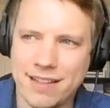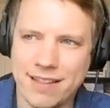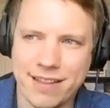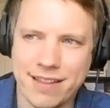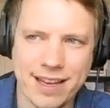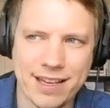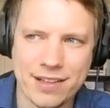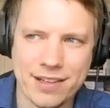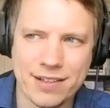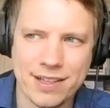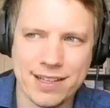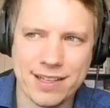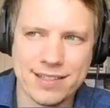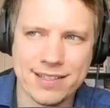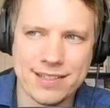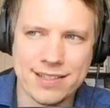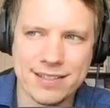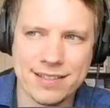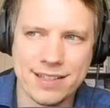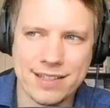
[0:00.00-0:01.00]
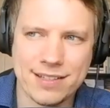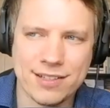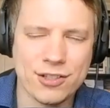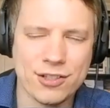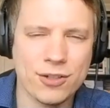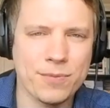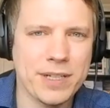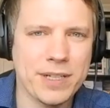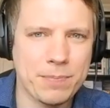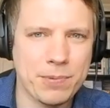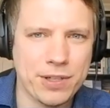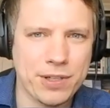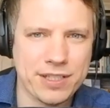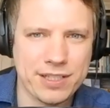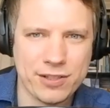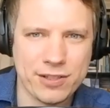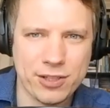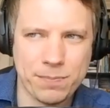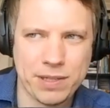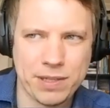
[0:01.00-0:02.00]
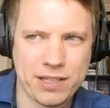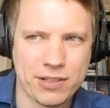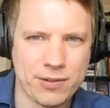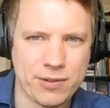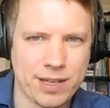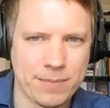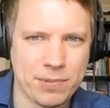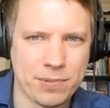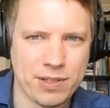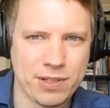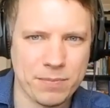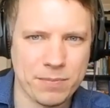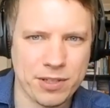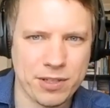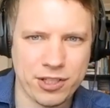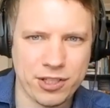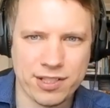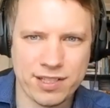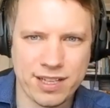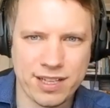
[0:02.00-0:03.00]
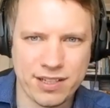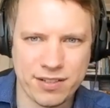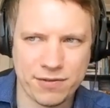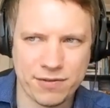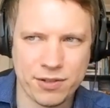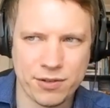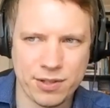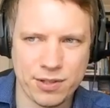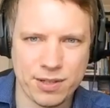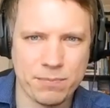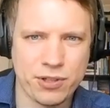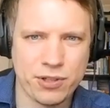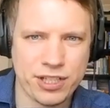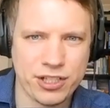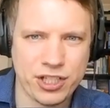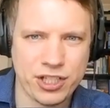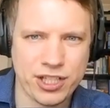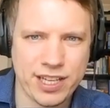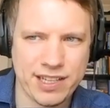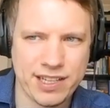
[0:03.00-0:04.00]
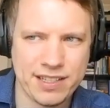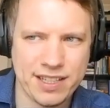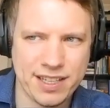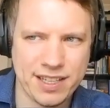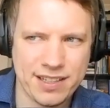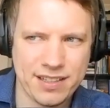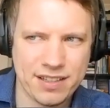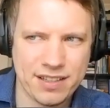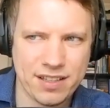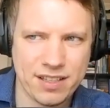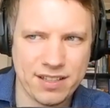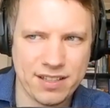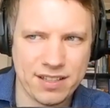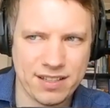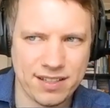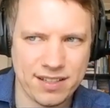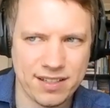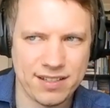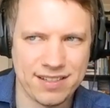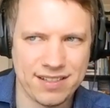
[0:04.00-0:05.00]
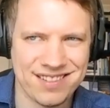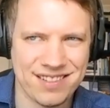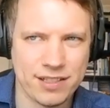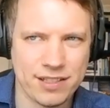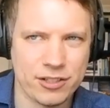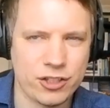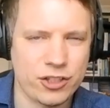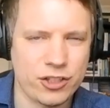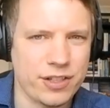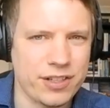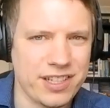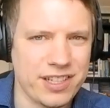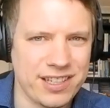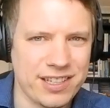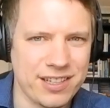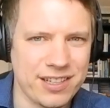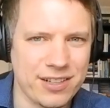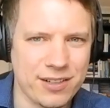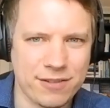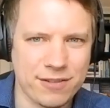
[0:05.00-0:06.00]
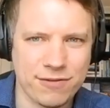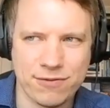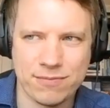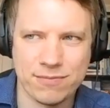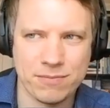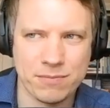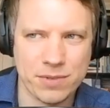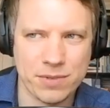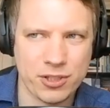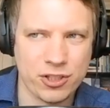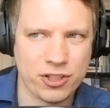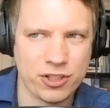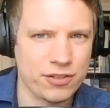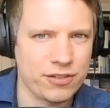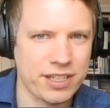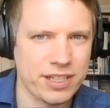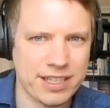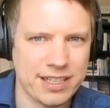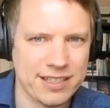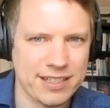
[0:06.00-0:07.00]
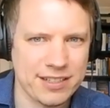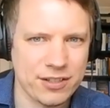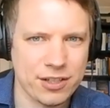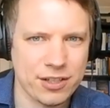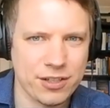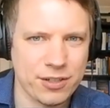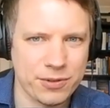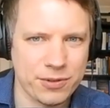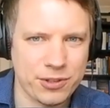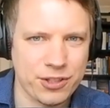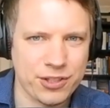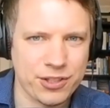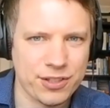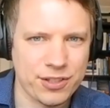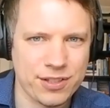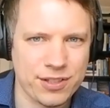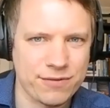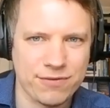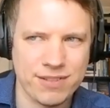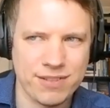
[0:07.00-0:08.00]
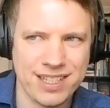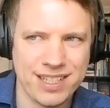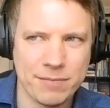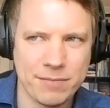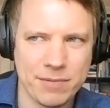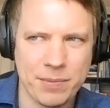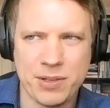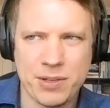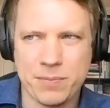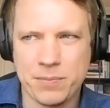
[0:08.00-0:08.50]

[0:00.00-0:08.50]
thank you. There's there's so many points I could pick you up on, but just kind of to appreciate the the journey of maturing as a coach, of maybe not